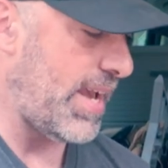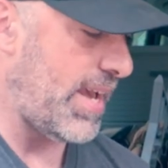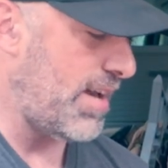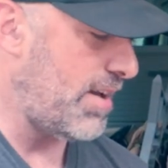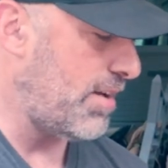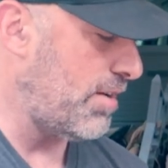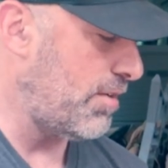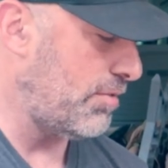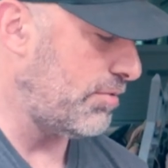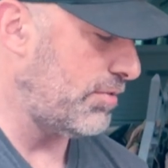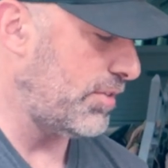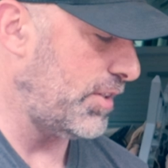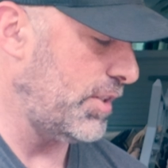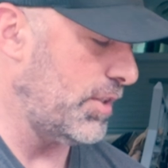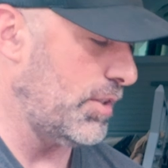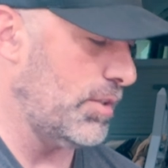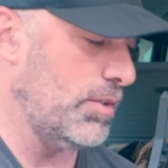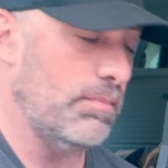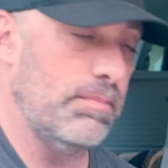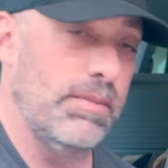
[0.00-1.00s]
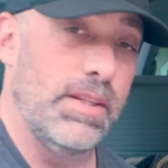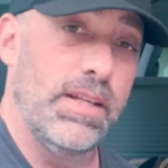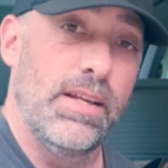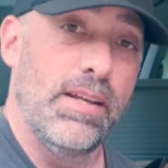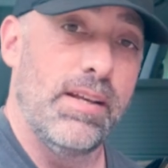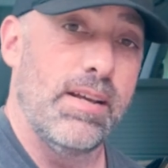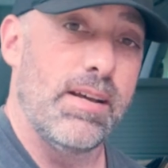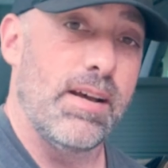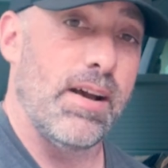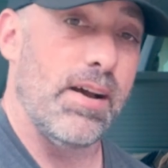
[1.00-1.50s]
have,
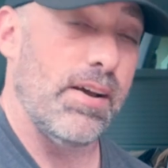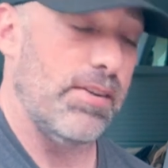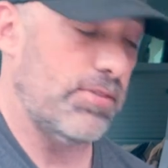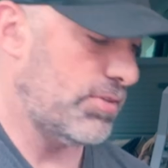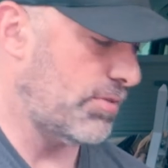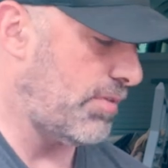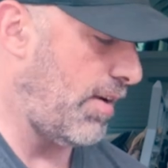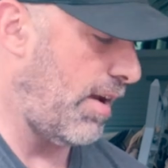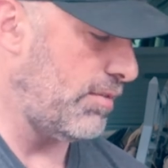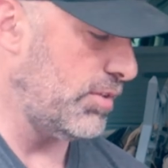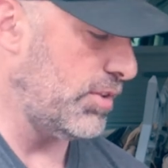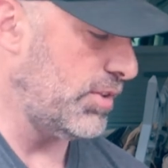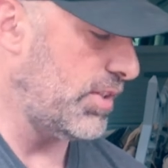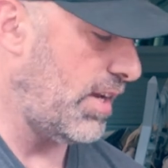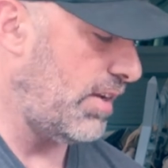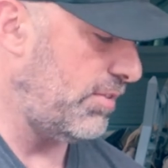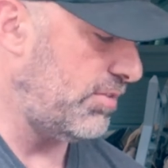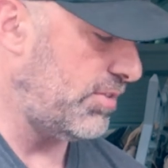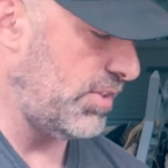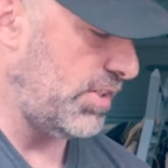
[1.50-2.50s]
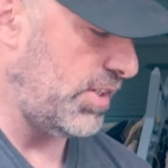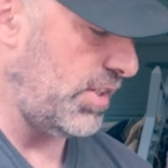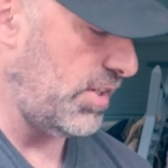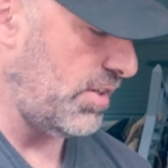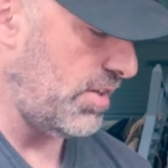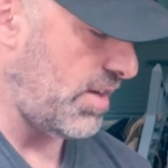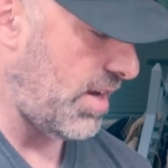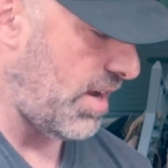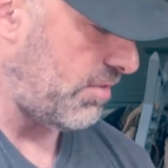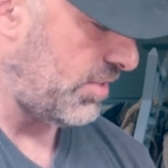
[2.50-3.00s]
survival knives in
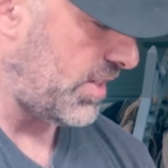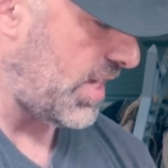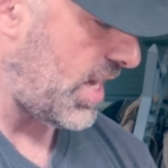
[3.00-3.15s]
here. I've